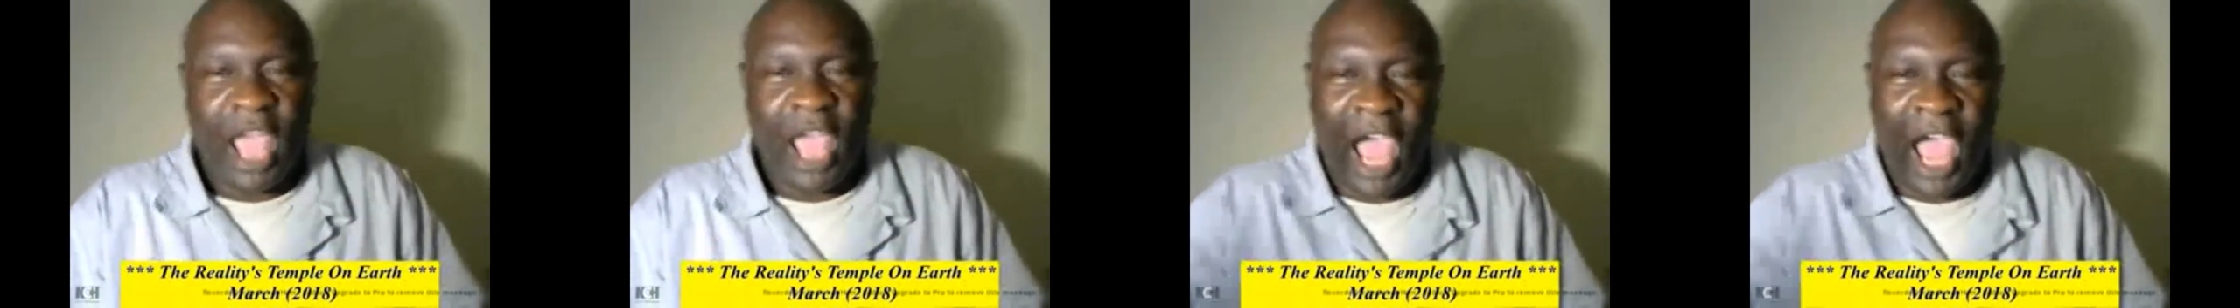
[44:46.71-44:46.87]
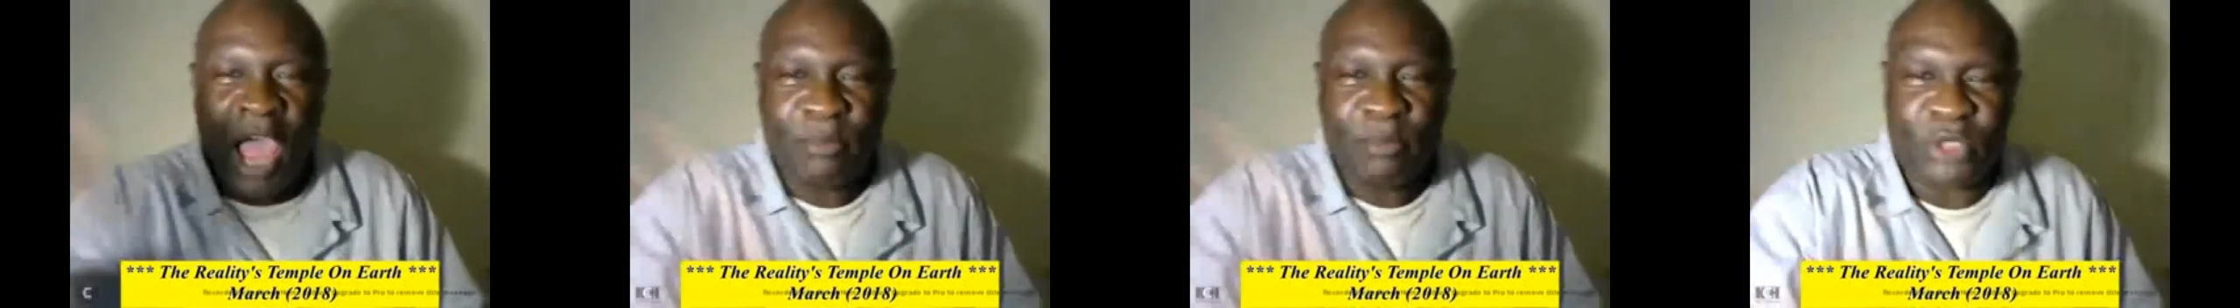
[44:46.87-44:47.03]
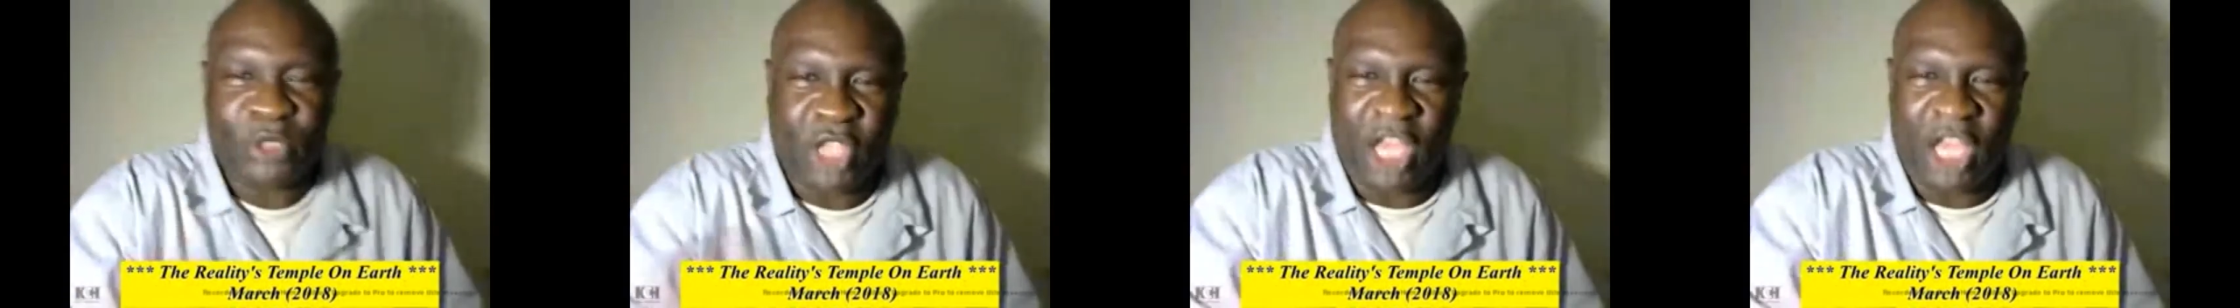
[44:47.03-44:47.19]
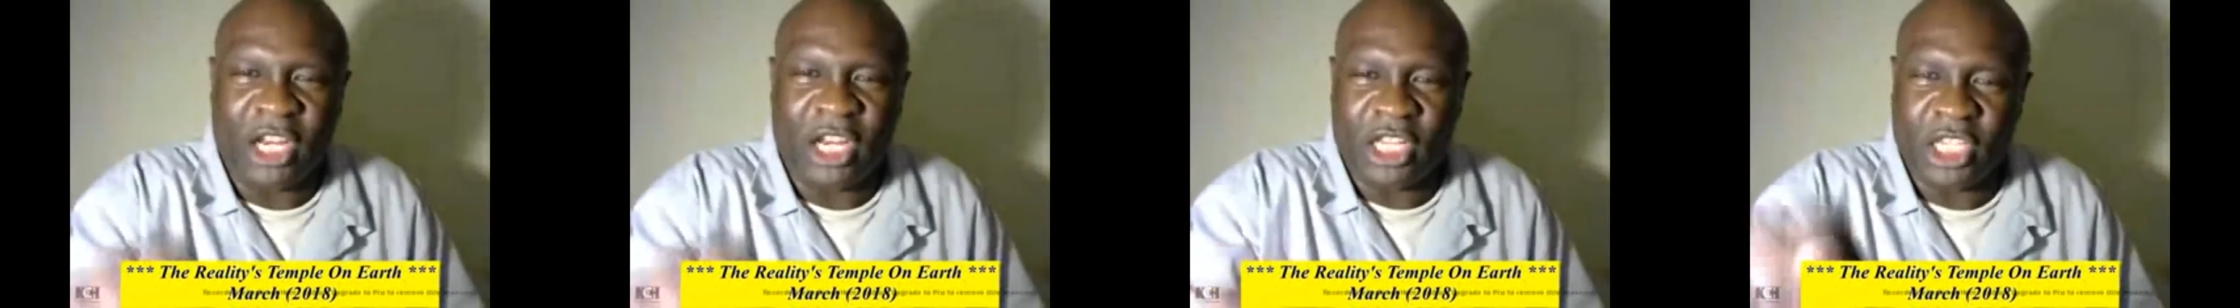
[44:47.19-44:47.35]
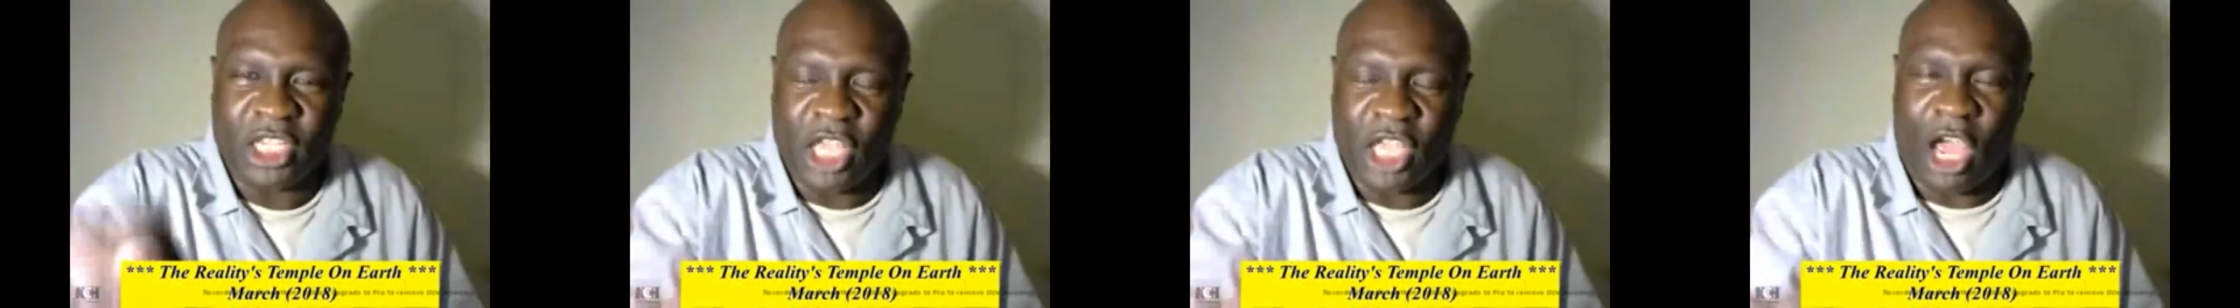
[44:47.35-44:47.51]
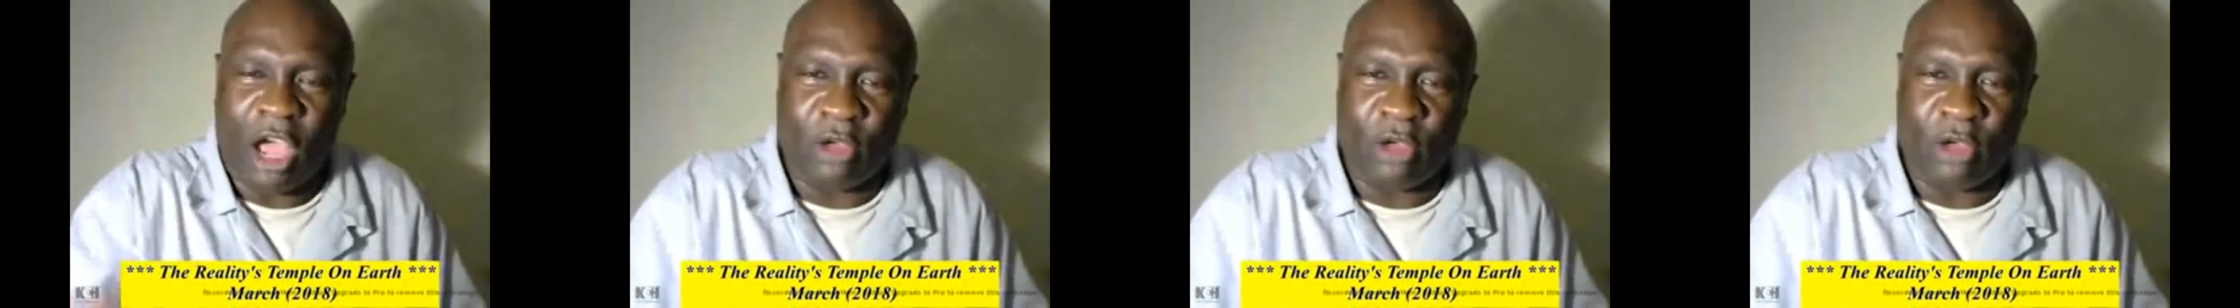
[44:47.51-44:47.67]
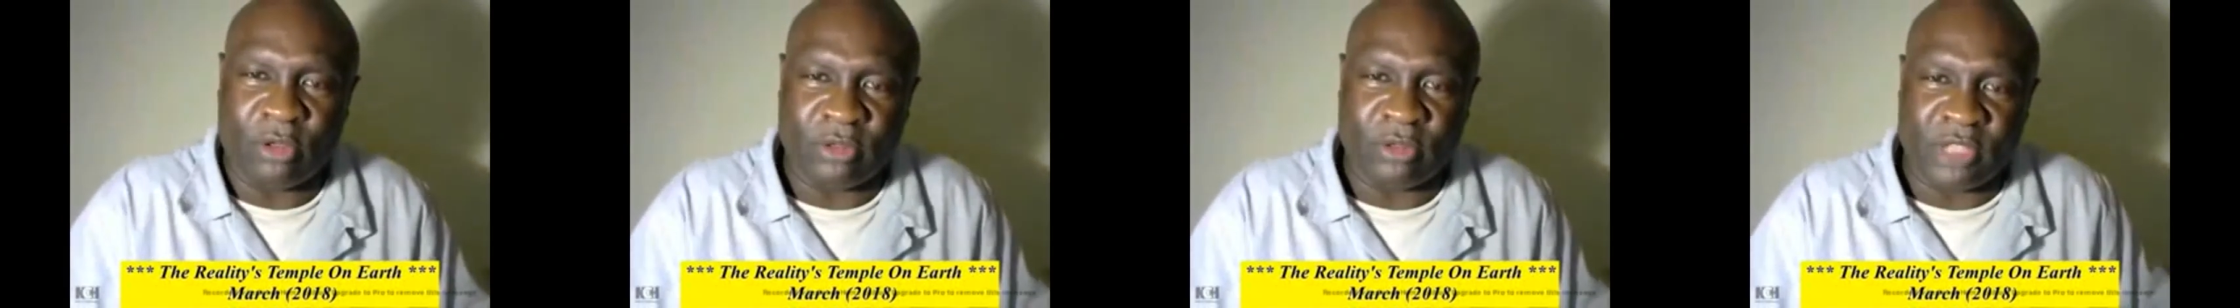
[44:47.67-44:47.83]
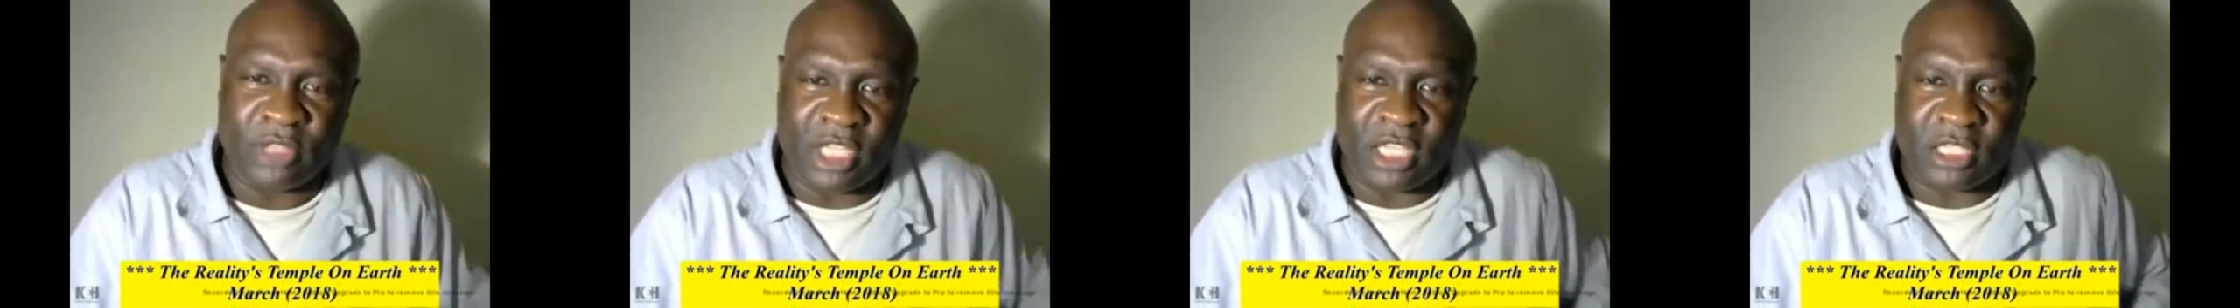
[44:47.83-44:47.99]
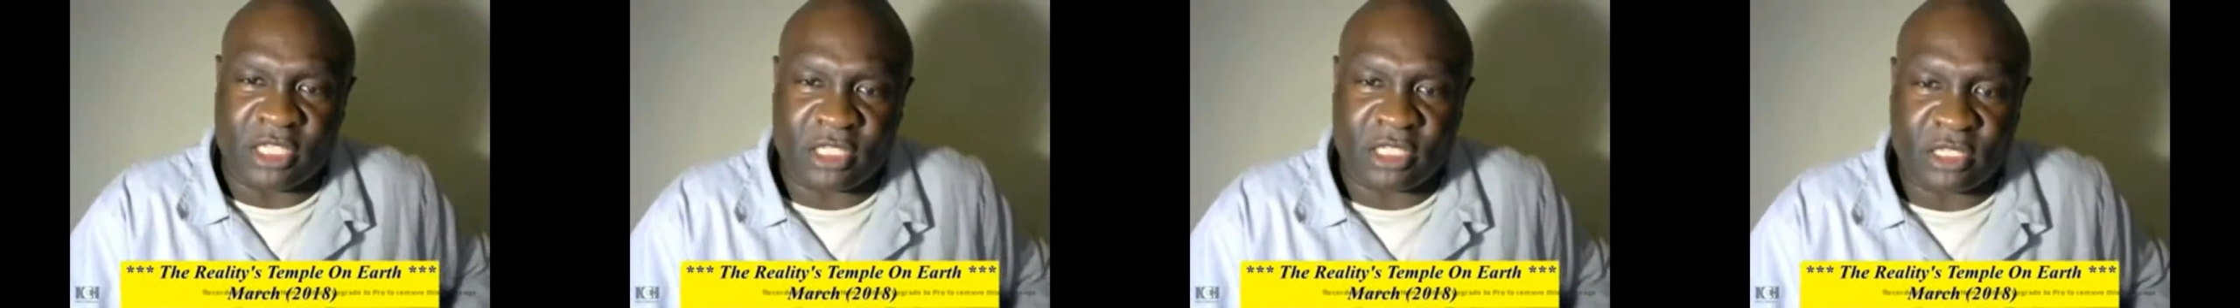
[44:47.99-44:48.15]
I'm telling y'all
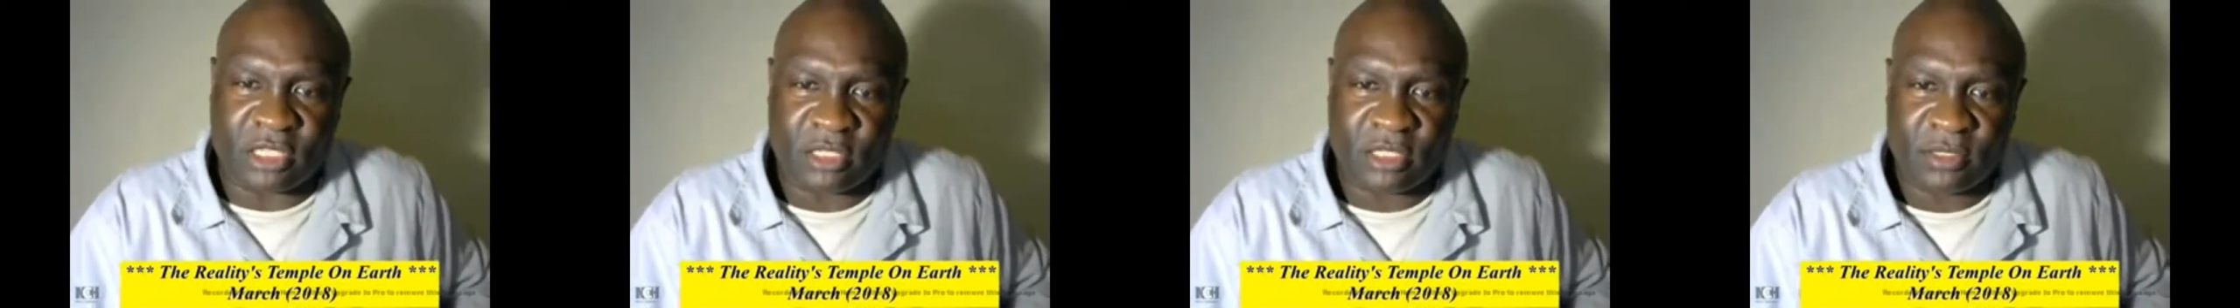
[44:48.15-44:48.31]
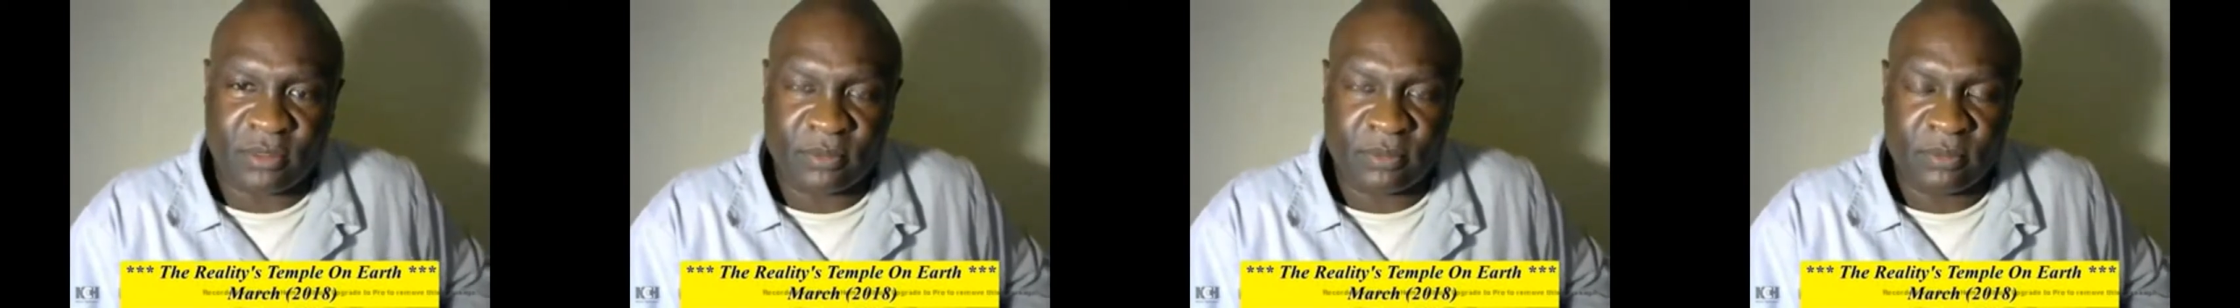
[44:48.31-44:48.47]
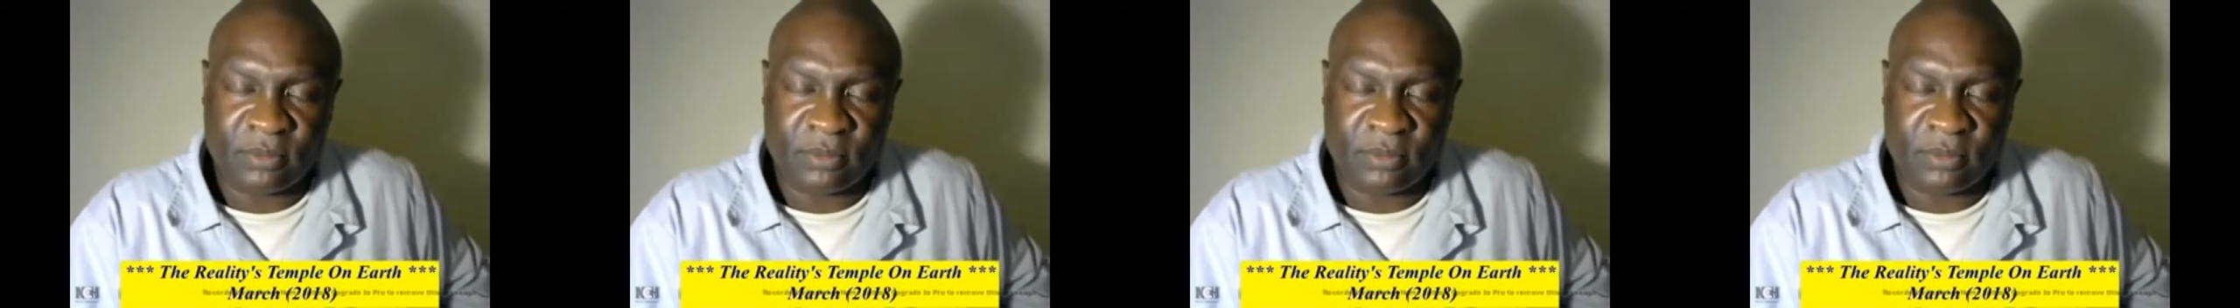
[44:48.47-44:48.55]
this.